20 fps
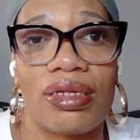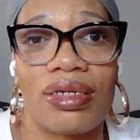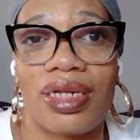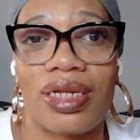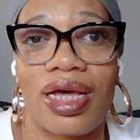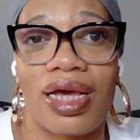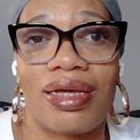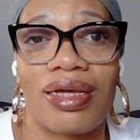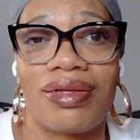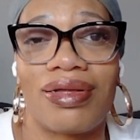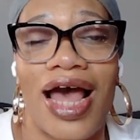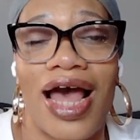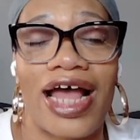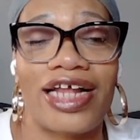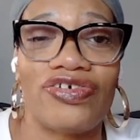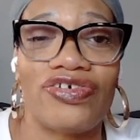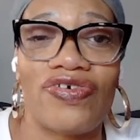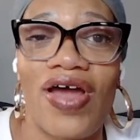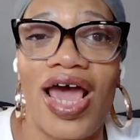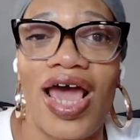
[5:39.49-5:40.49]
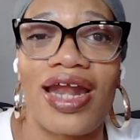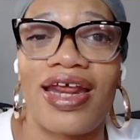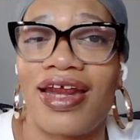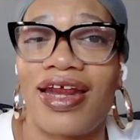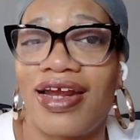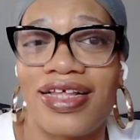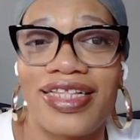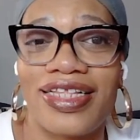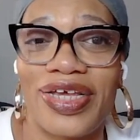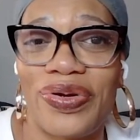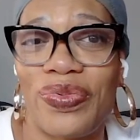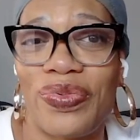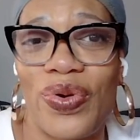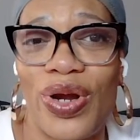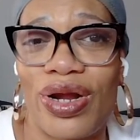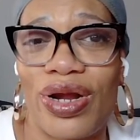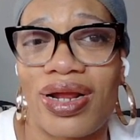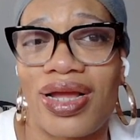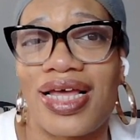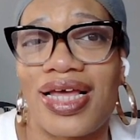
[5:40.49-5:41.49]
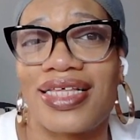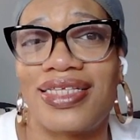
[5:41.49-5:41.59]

like I tried it and it didn't work.